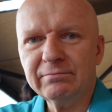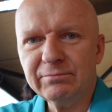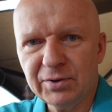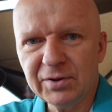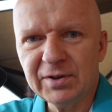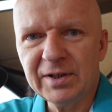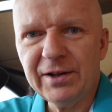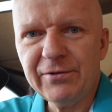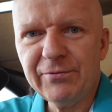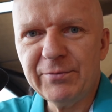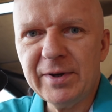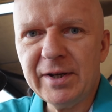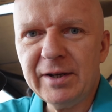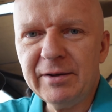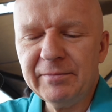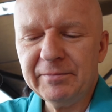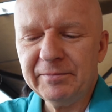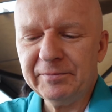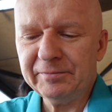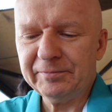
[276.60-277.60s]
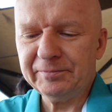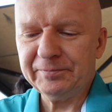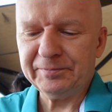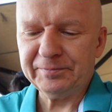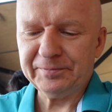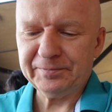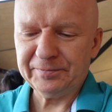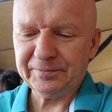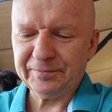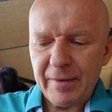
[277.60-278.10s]
Believe me.
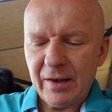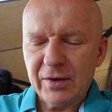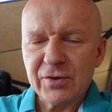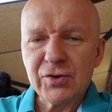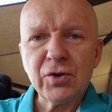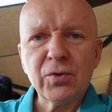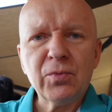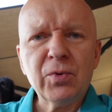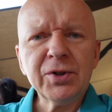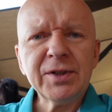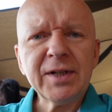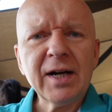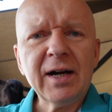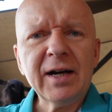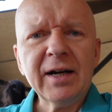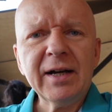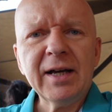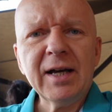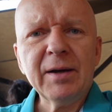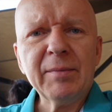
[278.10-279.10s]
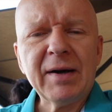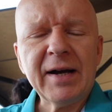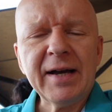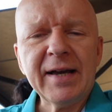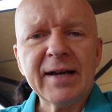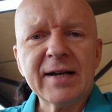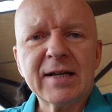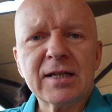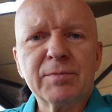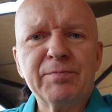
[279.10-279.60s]
So what am I
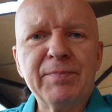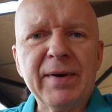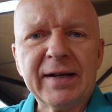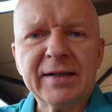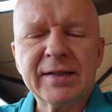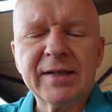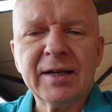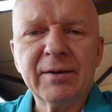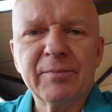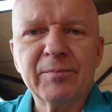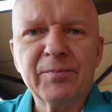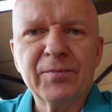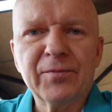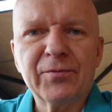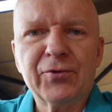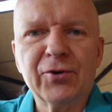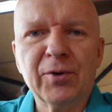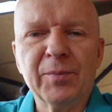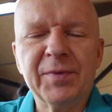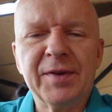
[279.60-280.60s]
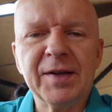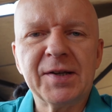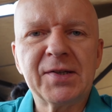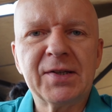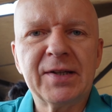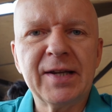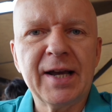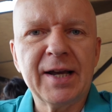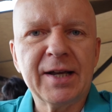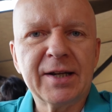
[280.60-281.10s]
expecting from this
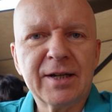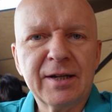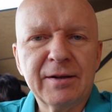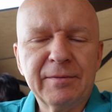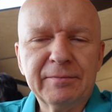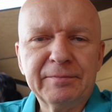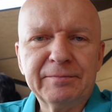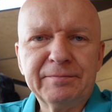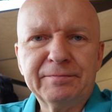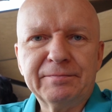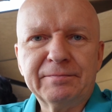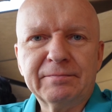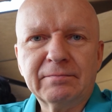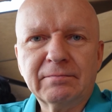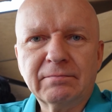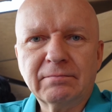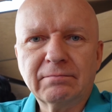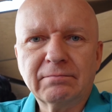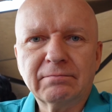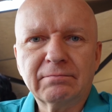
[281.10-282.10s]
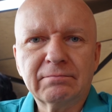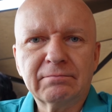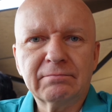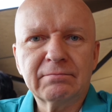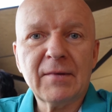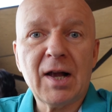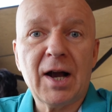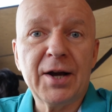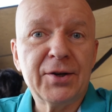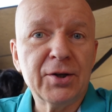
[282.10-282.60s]
date?
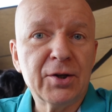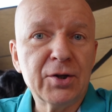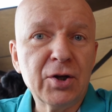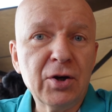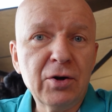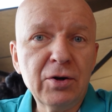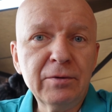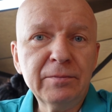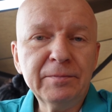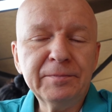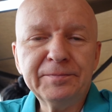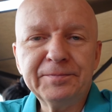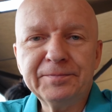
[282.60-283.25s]
I don't know.